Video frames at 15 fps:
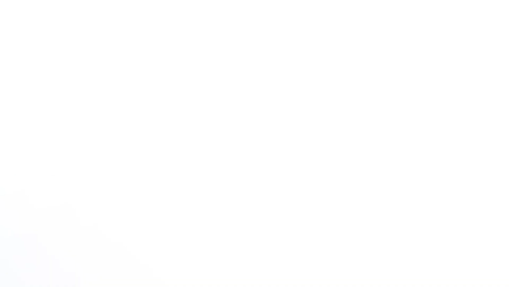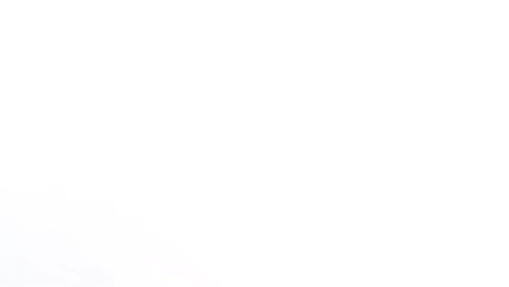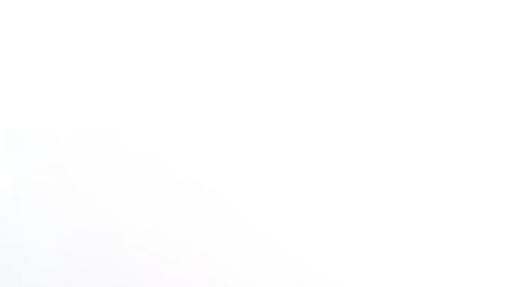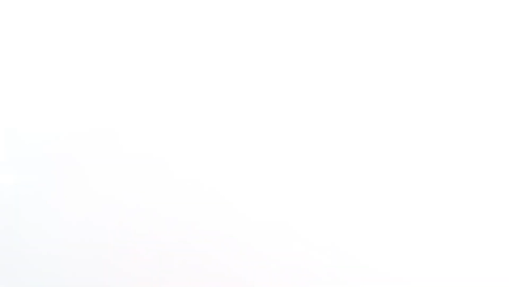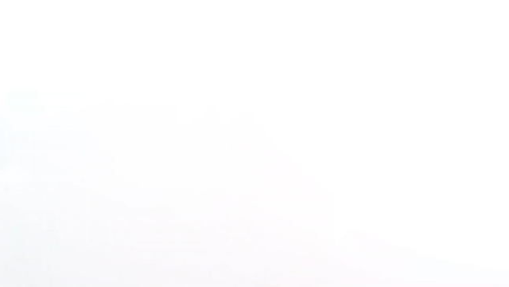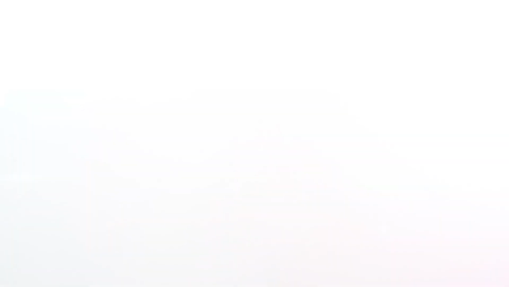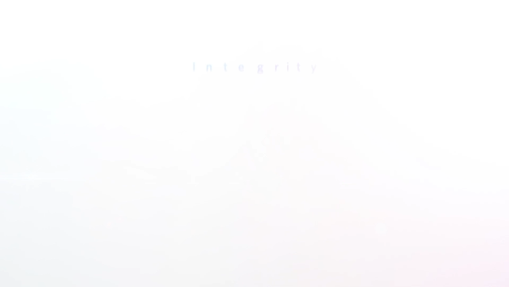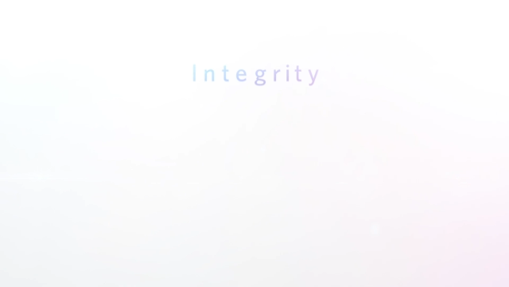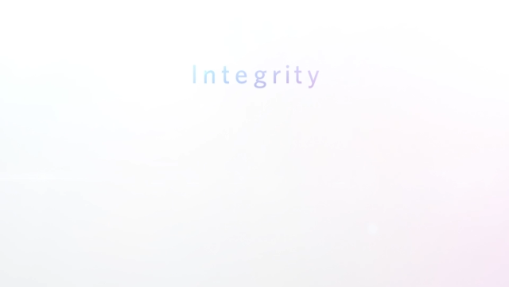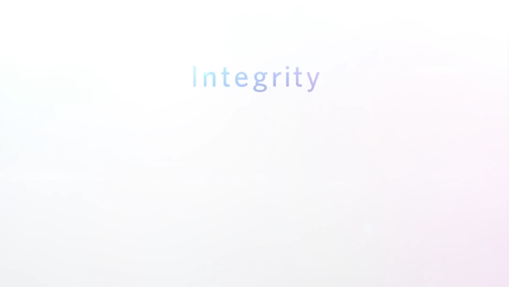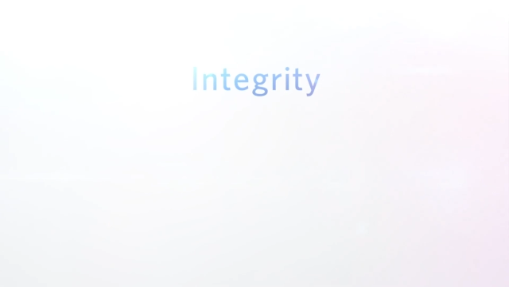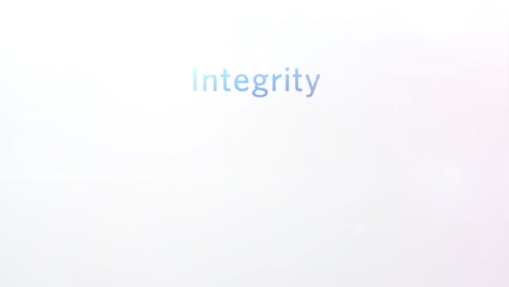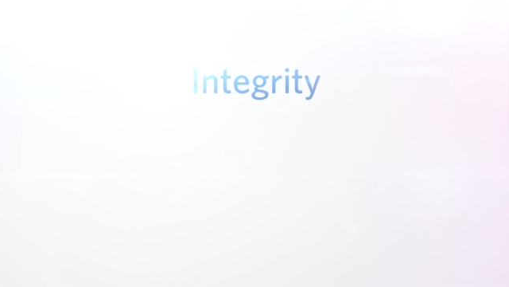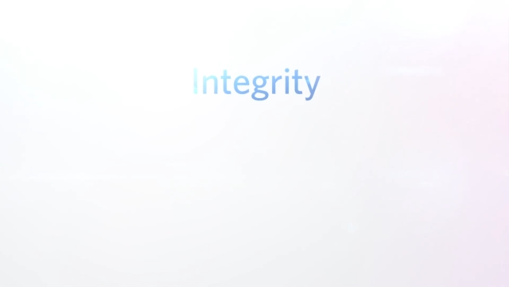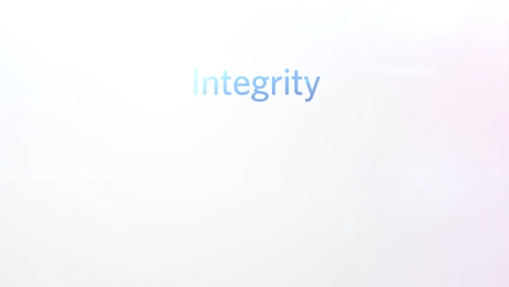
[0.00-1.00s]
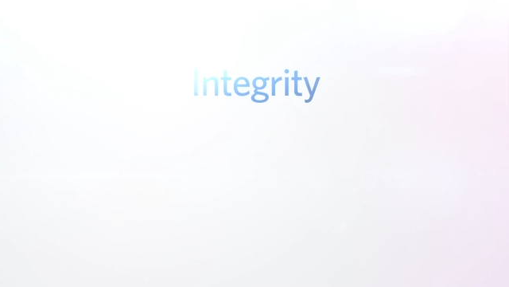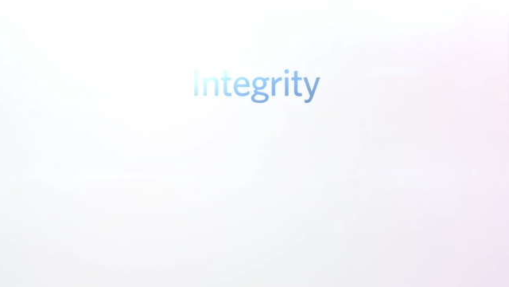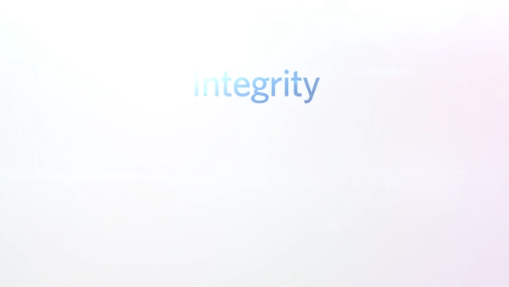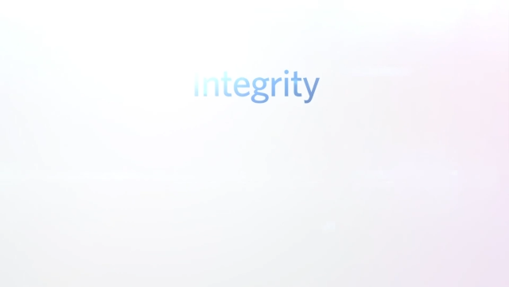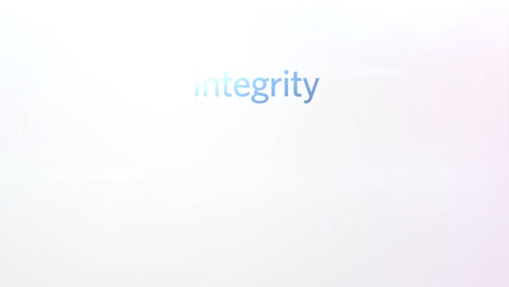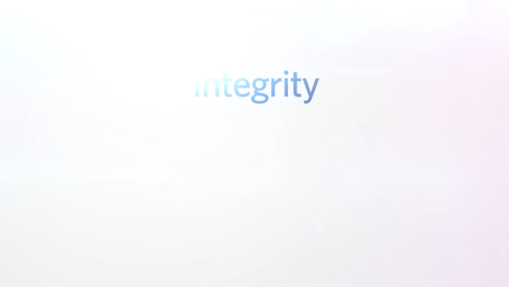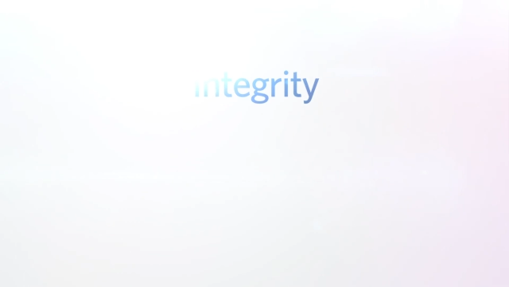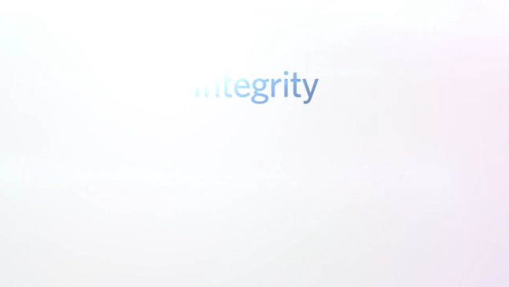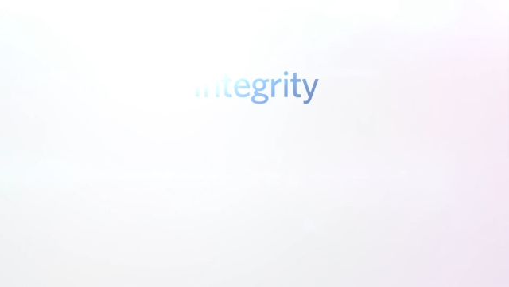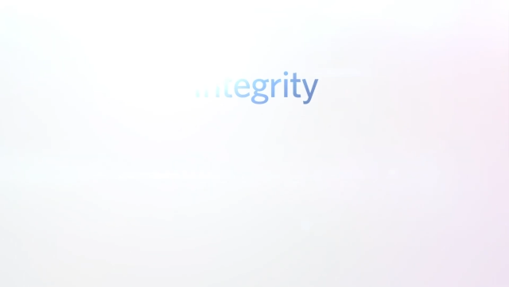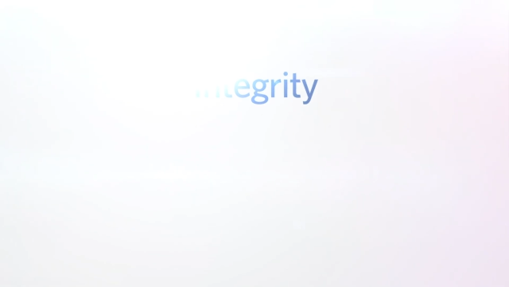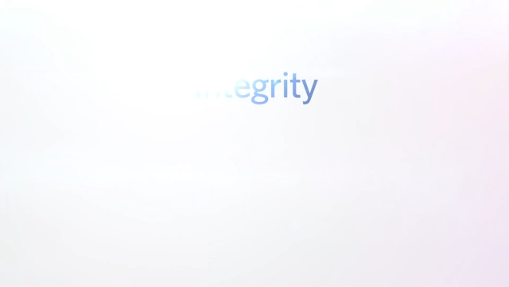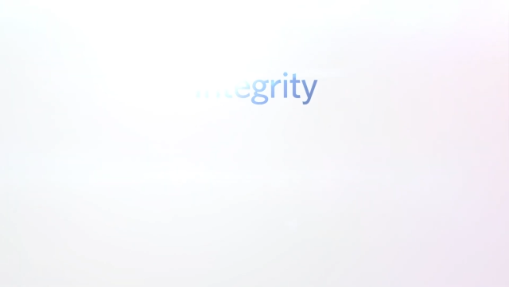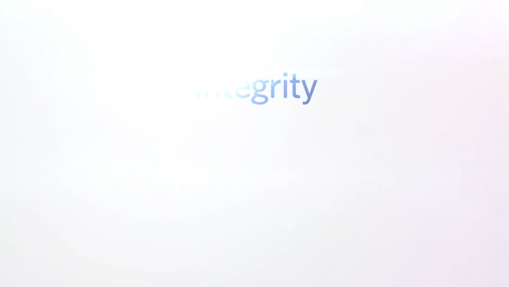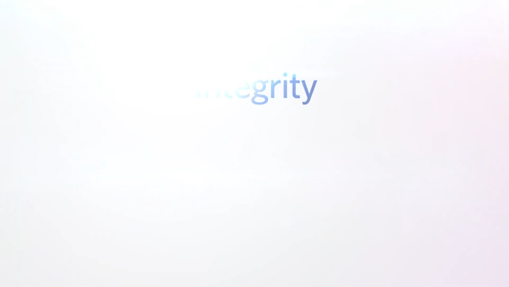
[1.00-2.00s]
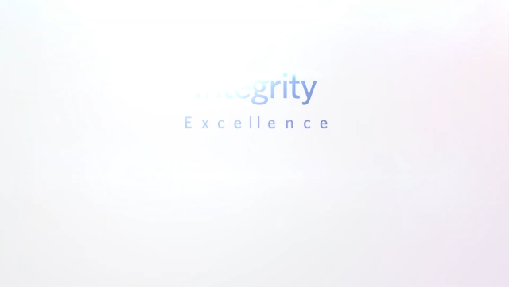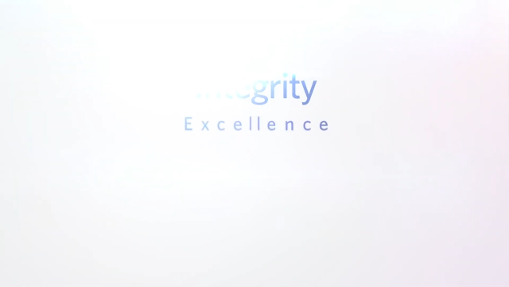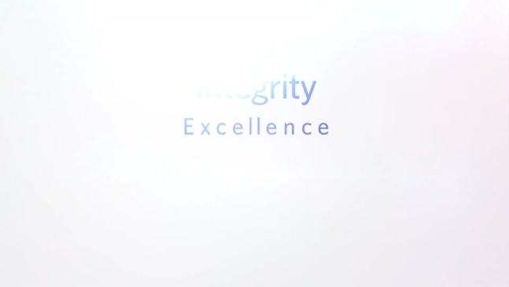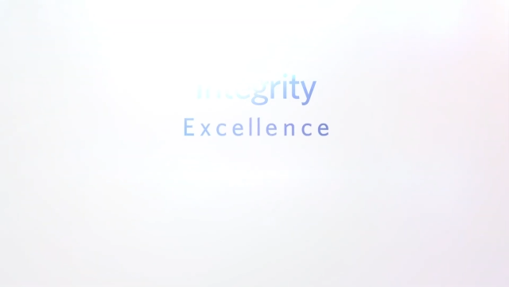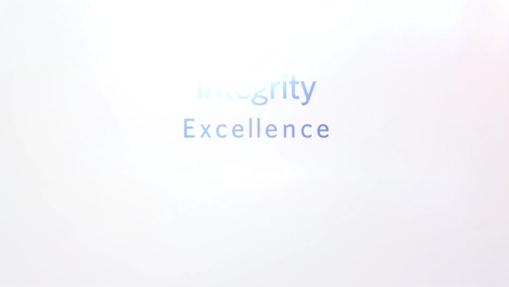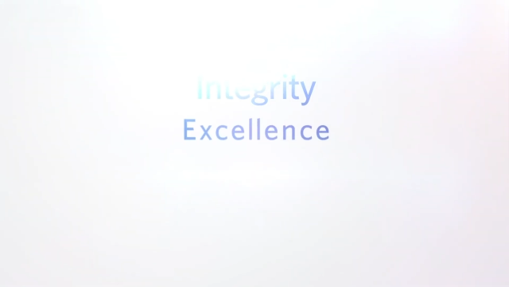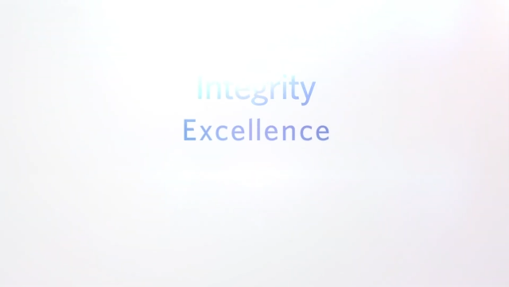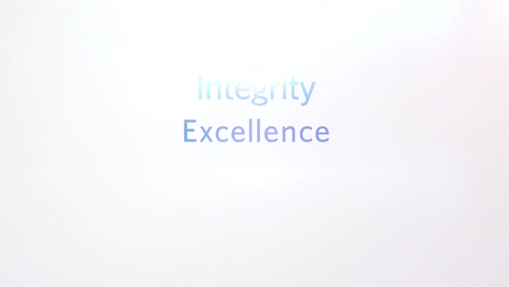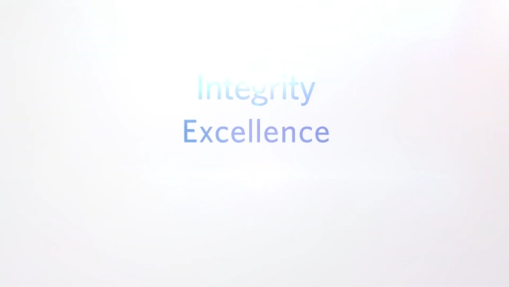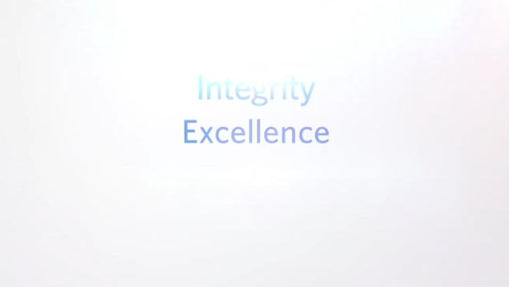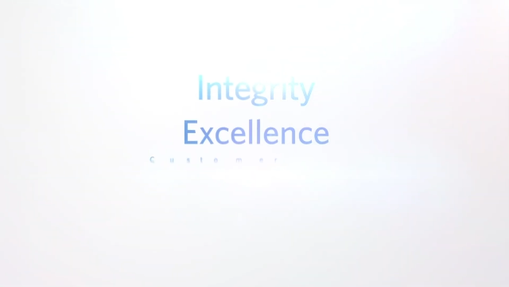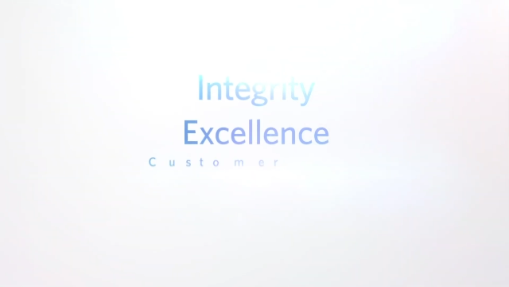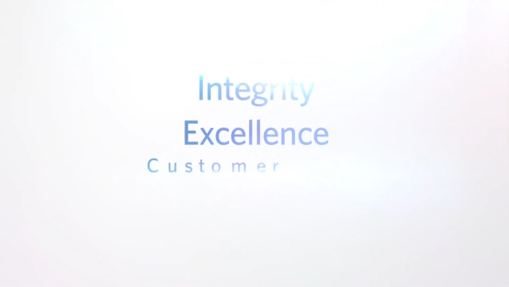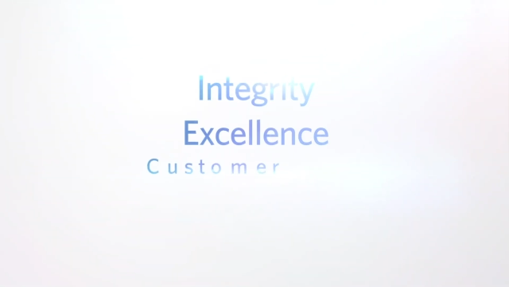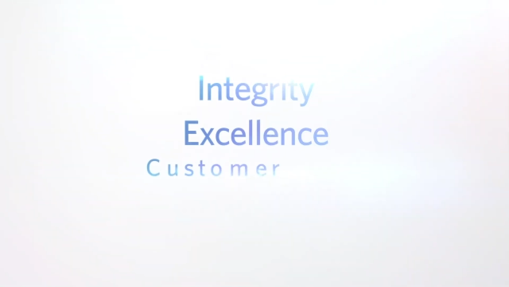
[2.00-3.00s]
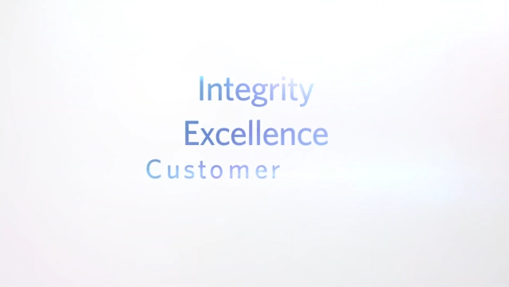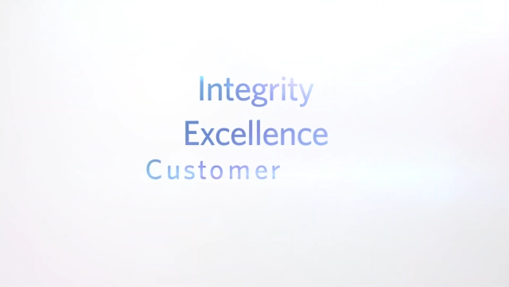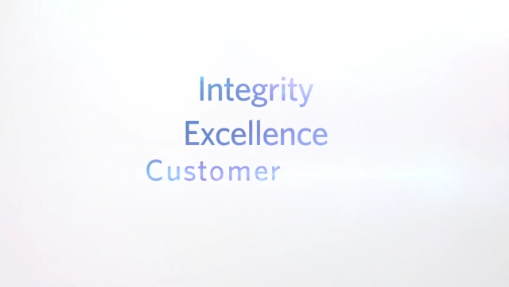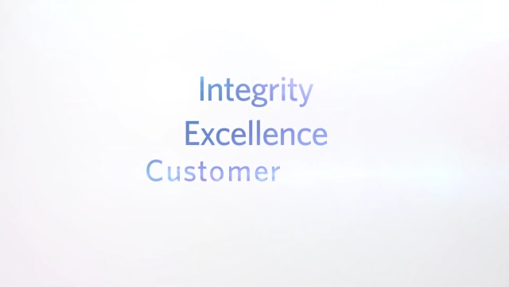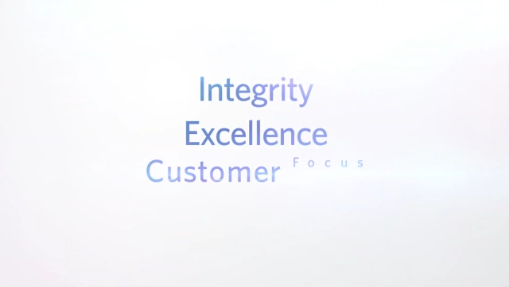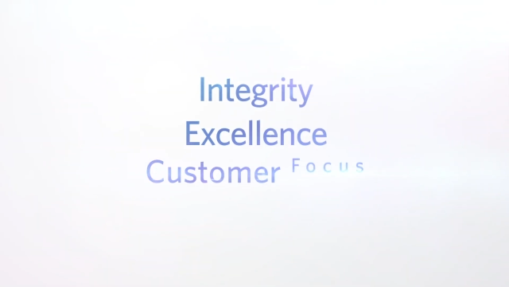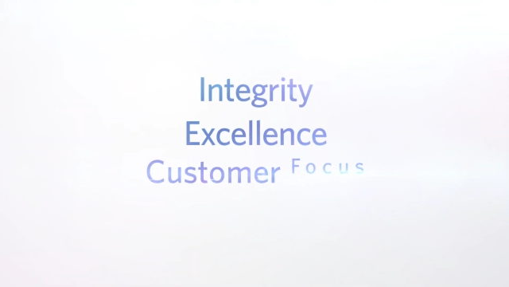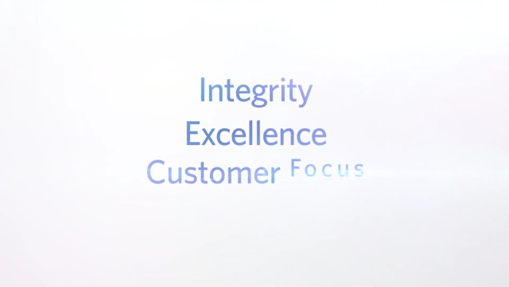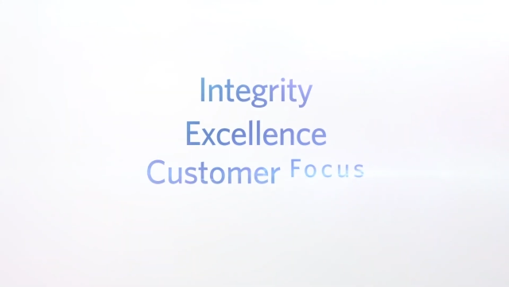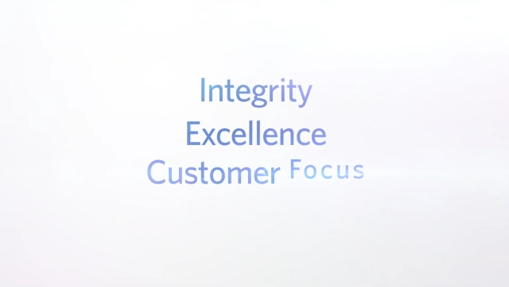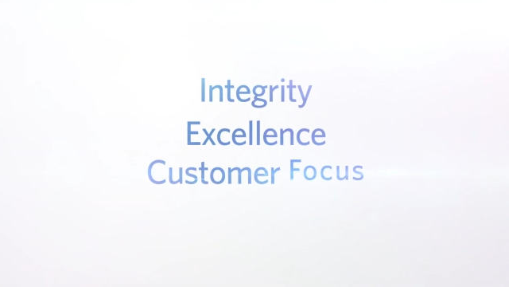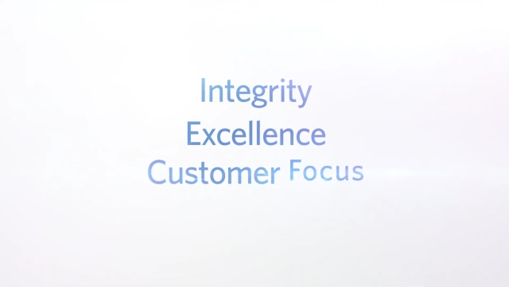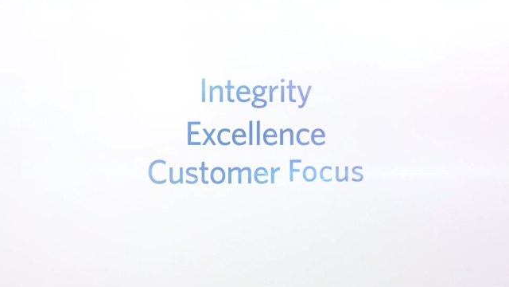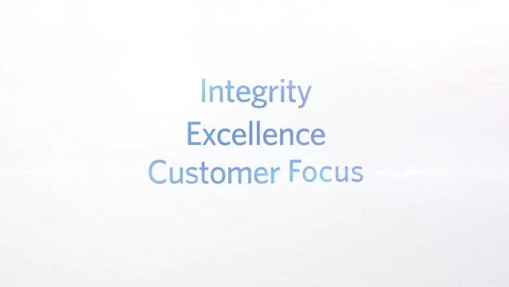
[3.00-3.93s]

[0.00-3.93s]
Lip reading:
[unreadable: no face in view]